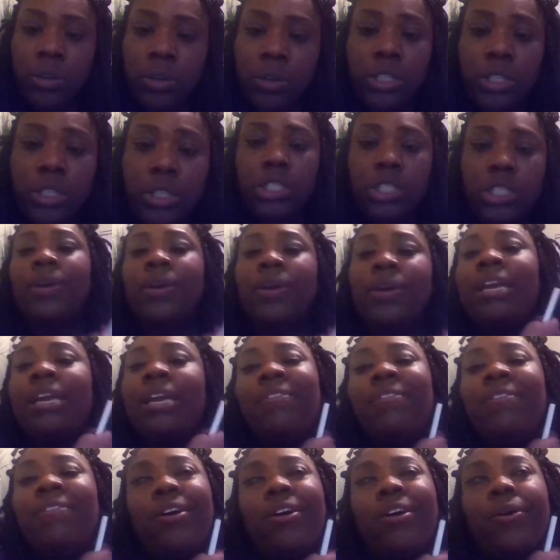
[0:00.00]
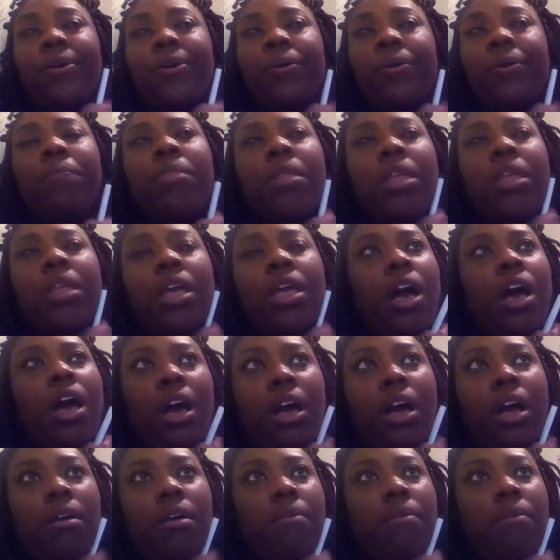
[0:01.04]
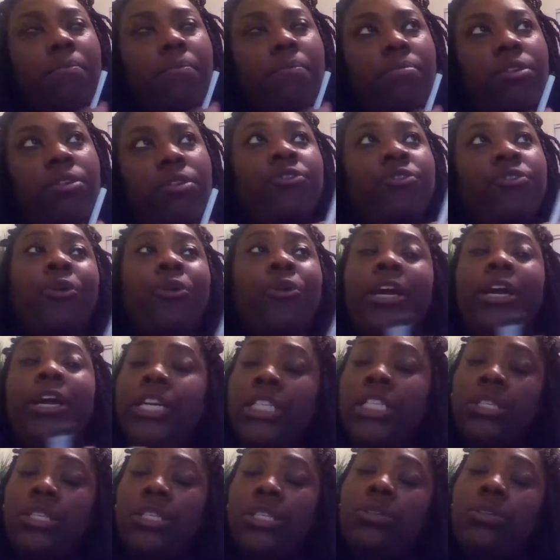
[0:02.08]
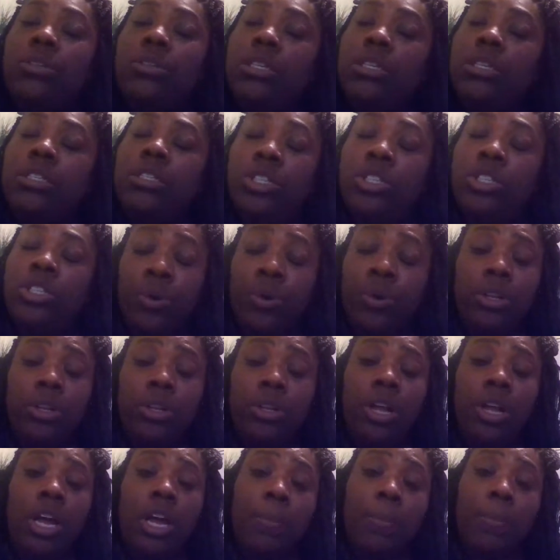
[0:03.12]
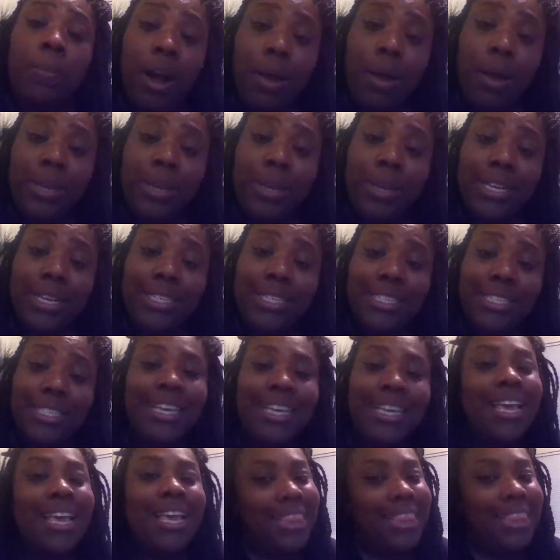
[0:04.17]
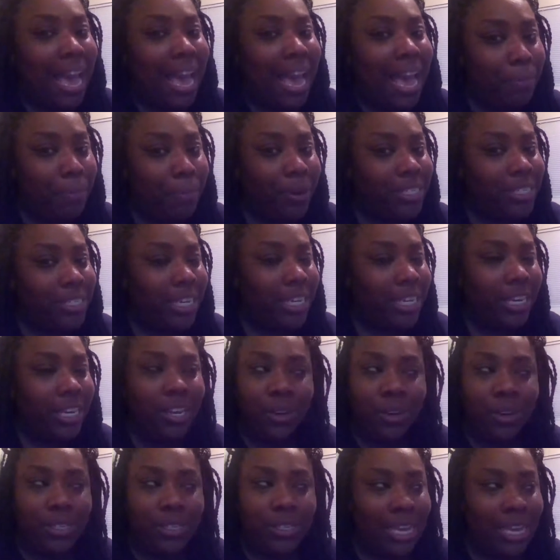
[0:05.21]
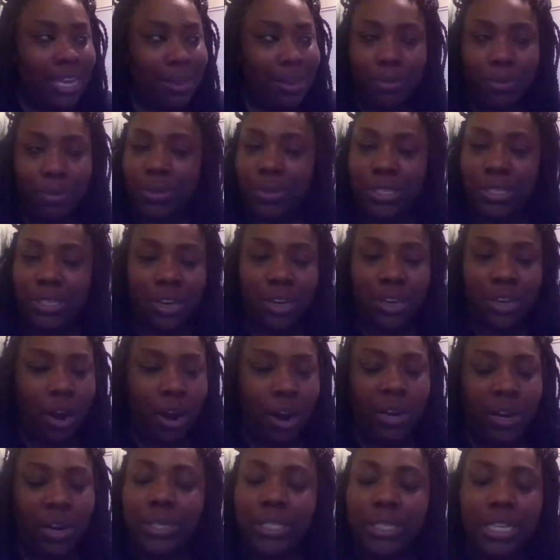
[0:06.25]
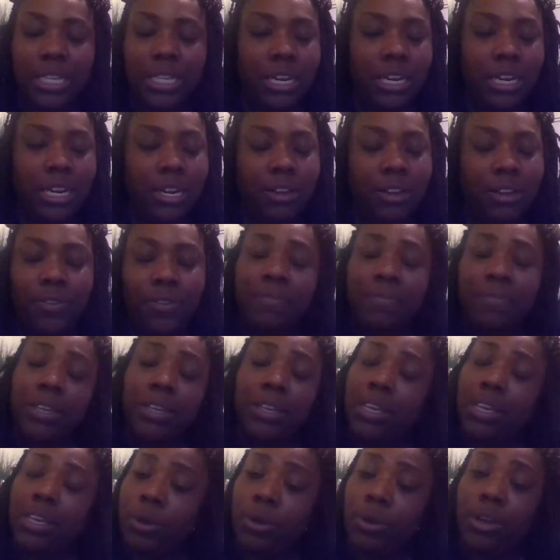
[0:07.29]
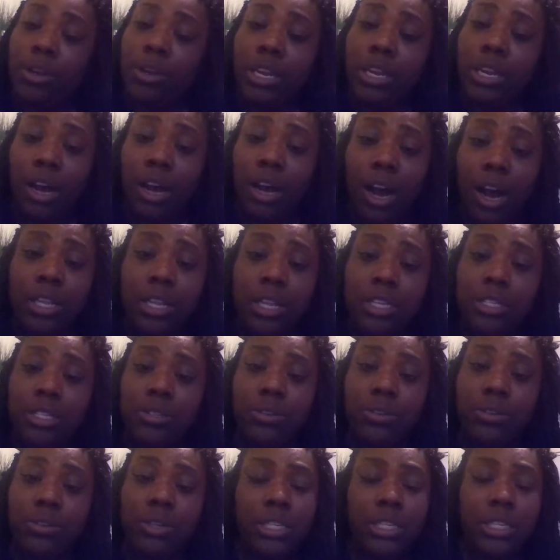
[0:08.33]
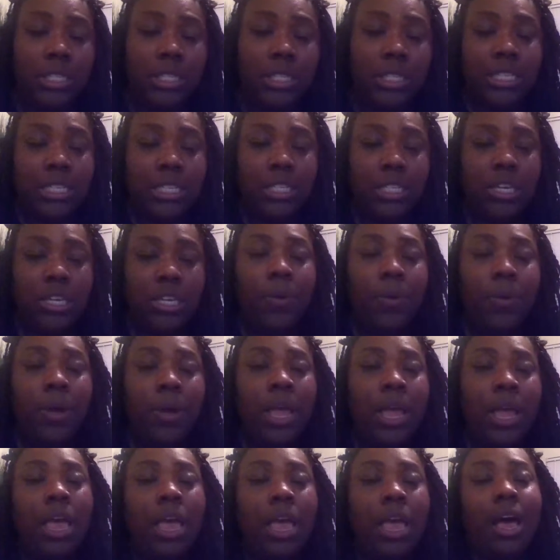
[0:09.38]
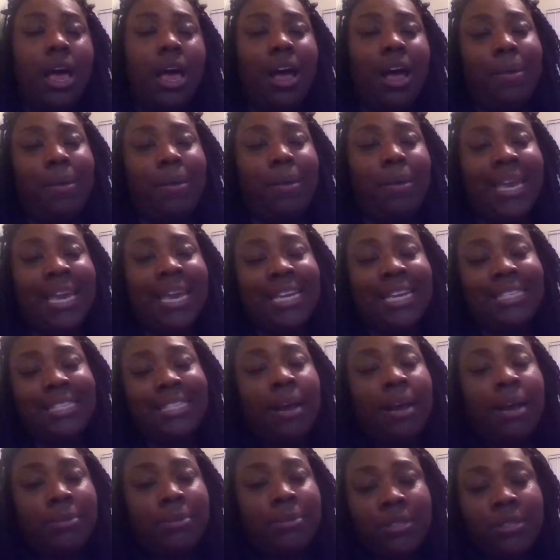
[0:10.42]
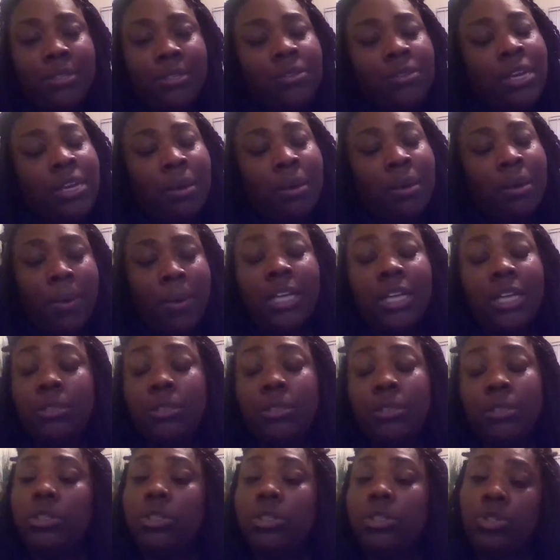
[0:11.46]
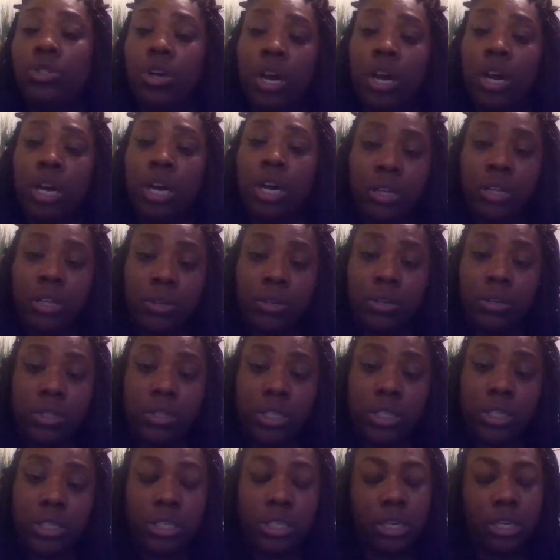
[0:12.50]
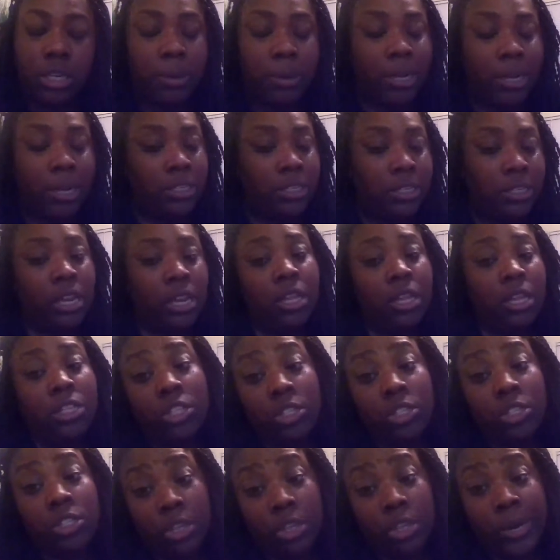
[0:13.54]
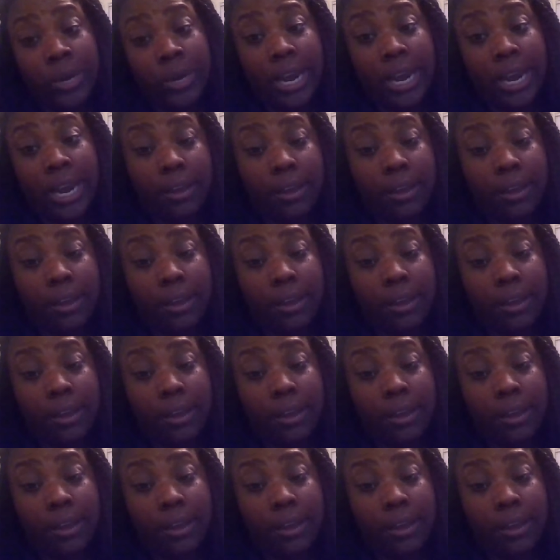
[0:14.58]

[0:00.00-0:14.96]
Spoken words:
So even though the four-year students showed a lot of promise, that particular sample was not representative of the community college students. And so it is absolutely impossible to draw conclusions about data that you don't have.